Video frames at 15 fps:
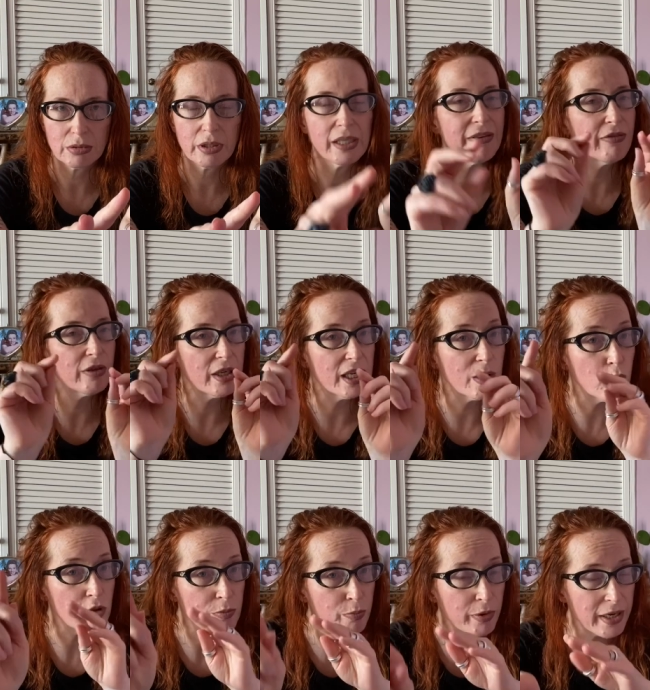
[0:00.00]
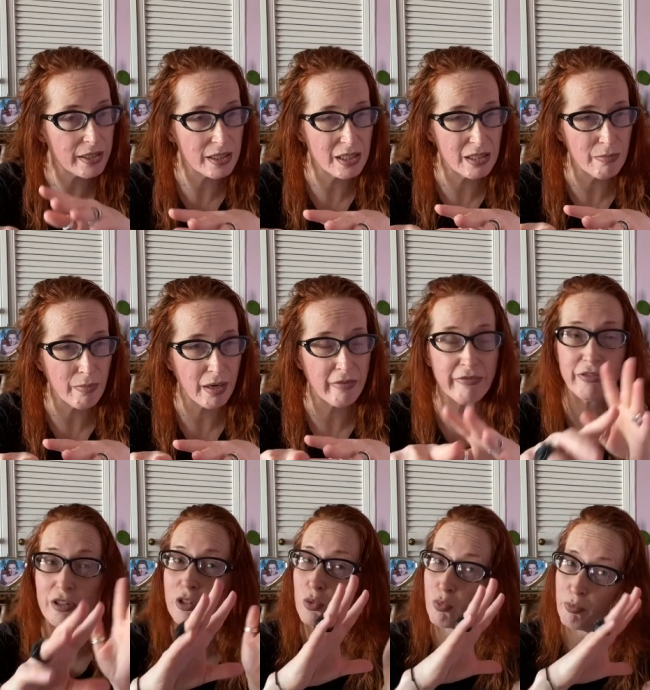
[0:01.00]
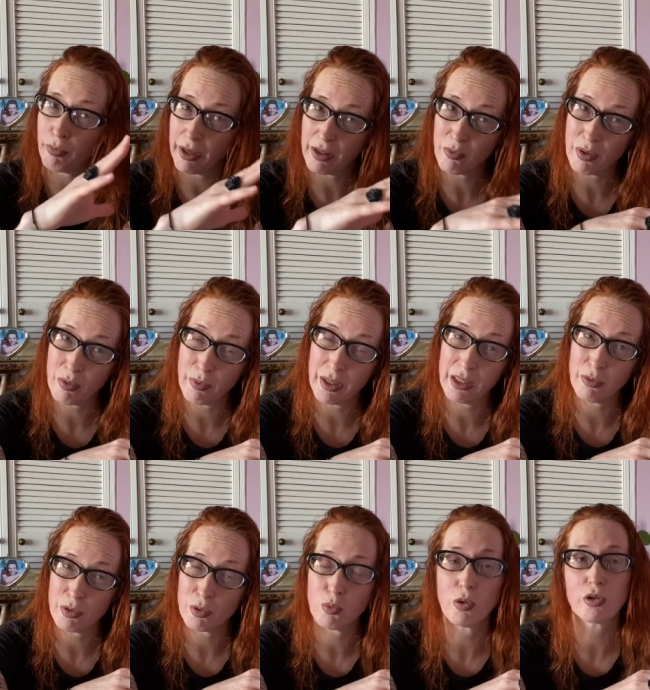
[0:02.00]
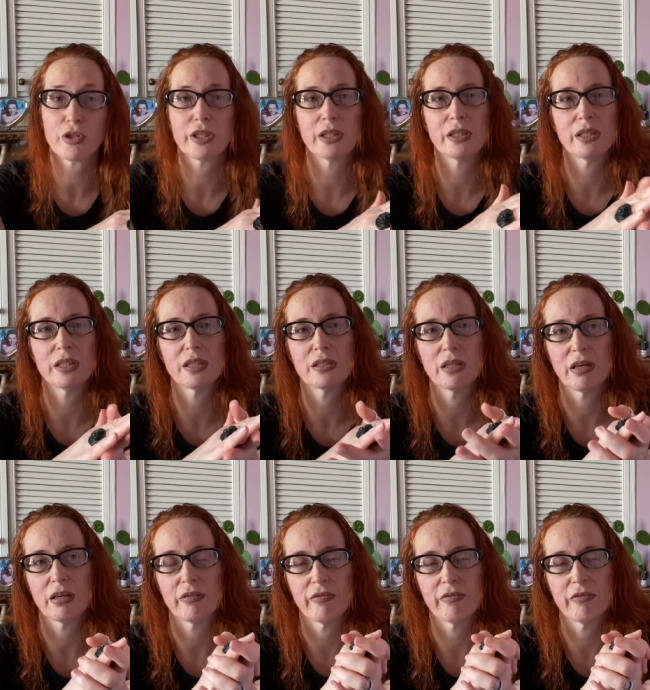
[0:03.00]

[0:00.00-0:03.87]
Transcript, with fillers: he was practicing mindfulness by the way while he was watching these